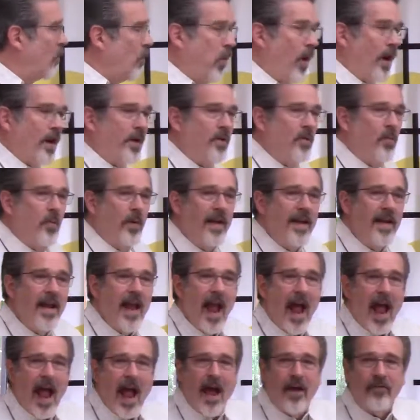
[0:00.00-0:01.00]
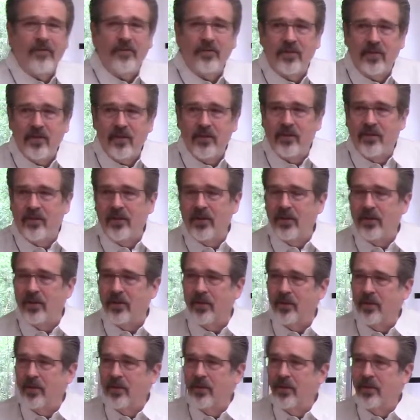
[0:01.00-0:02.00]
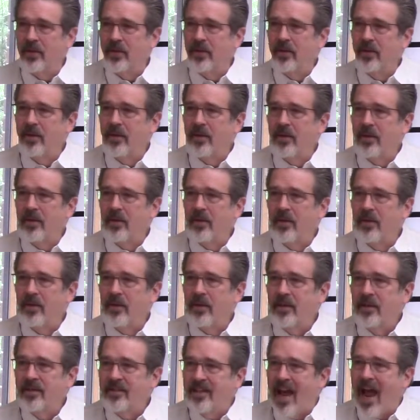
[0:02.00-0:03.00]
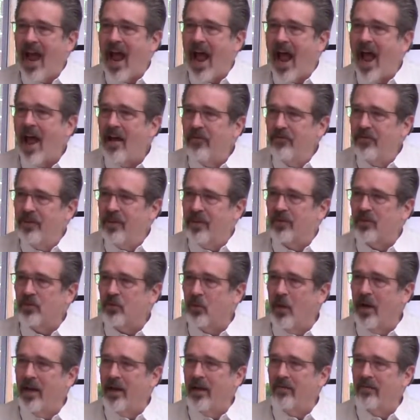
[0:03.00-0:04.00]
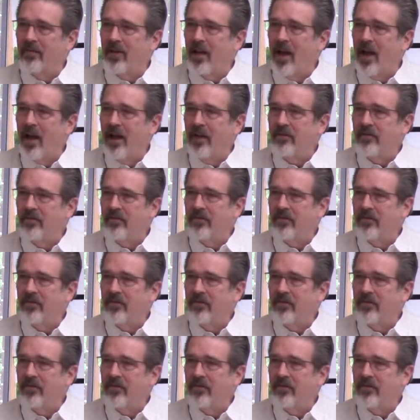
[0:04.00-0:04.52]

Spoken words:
What do we have to do to have this way of life?